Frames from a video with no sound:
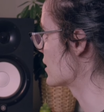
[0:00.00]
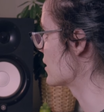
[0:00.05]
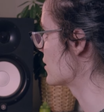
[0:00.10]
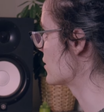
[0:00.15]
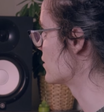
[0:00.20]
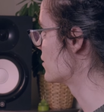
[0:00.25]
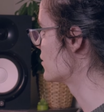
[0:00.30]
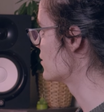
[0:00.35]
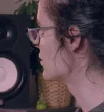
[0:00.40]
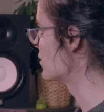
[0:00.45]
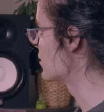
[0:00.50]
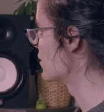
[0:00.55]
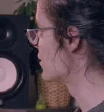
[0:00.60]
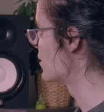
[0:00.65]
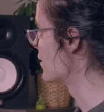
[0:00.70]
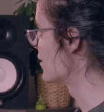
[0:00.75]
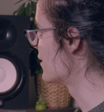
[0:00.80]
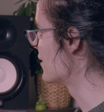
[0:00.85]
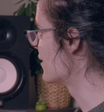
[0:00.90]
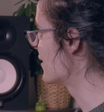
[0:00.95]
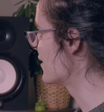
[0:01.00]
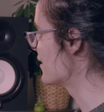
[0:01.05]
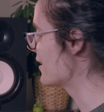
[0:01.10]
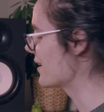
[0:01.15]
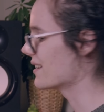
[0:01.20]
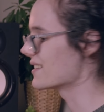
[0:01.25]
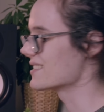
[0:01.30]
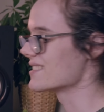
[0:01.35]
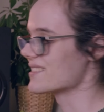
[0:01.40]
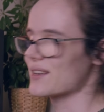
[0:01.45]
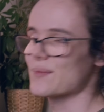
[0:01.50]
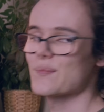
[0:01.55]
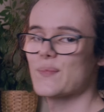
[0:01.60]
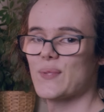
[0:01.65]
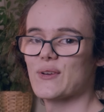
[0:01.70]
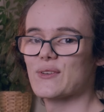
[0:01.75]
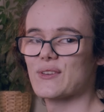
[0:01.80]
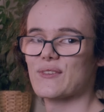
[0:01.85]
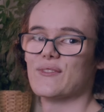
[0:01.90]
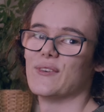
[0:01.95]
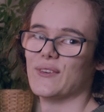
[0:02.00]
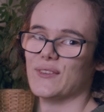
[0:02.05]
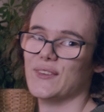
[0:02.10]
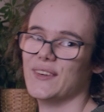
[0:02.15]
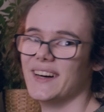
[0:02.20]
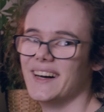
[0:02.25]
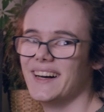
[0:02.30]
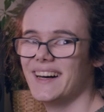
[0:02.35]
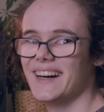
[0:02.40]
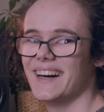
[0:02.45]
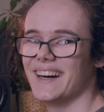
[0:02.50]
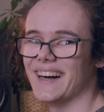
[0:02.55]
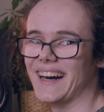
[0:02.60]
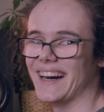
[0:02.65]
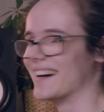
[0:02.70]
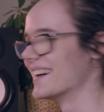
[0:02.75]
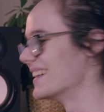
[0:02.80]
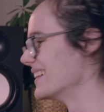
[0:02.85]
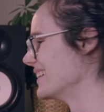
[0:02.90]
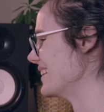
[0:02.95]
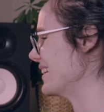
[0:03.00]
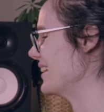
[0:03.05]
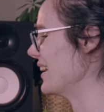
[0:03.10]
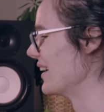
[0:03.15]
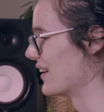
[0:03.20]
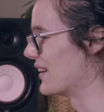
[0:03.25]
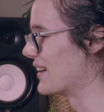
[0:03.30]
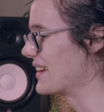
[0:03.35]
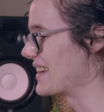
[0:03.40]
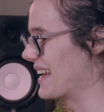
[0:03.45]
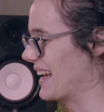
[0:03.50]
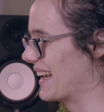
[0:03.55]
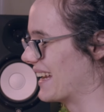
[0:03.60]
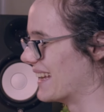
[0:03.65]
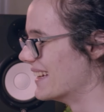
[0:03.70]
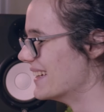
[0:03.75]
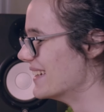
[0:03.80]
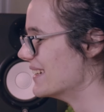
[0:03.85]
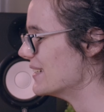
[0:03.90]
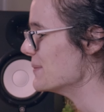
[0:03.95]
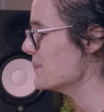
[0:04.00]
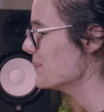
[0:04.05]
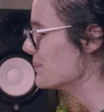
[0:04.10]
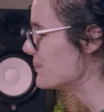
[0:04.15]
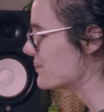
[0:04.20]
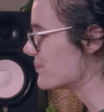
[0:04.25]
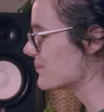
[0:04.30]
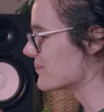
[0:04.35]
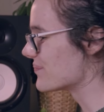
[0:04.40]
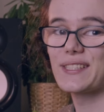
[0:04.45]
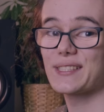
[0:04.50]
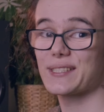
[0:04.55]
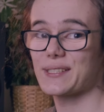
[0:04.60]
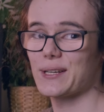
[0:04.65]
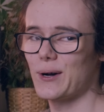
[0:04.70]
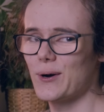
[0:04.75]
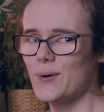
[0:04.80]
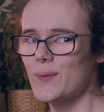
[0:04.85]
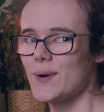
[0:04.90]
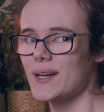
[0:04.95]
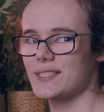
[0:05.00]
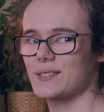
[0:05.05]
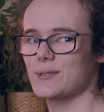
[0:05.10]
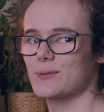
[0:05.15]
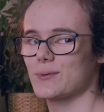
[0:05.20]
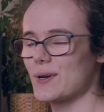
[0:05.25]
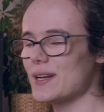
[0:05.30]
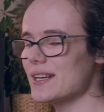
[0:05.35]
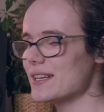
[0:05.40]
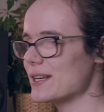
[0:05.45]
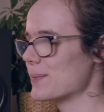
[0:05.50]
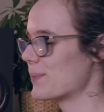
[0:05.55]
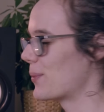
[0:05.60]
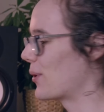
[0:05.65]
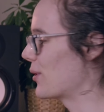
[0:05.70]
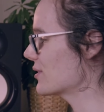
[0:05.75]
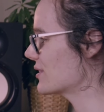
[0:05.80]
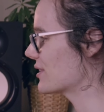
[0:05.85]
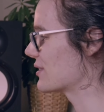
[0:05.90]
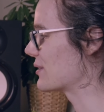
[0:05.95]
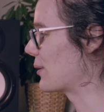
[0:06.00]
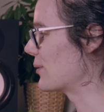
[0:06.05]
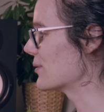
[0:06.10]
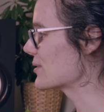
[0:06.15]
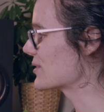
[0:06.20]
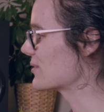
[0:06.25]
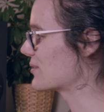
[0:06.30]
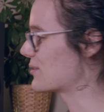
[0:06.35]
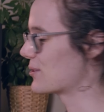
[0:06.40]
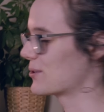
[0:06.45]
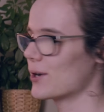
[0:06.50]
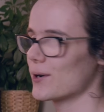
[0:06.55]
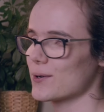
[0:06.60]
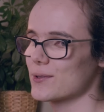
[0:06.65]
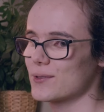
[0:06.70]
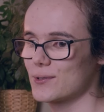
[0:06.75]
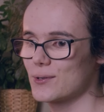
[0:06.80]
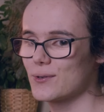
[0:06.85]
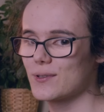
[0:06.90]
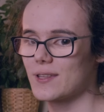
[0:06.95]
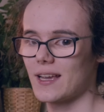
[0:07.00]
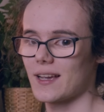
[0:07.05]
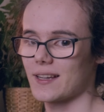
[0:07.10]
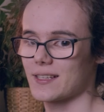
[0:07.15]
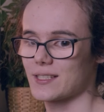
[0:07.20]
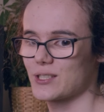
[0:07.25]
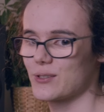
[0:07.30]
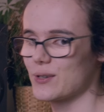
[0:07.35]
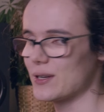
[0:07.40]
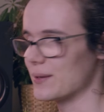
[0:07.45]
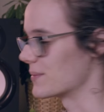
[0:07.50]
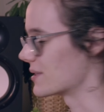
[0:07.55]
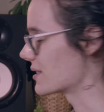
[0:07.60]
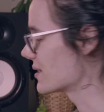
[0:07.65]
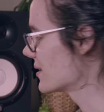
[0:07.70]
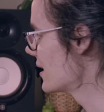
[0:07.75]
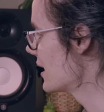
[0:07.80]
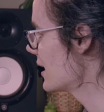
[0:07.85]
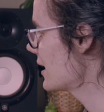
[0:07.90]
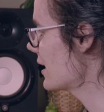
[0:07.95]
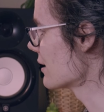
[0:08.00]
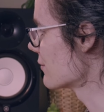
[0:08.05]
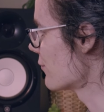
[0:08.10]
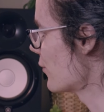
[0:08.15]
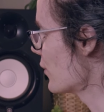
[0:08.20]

again. Isn't that beautiful? Okay. It's always really important also to go to the extremes. Like,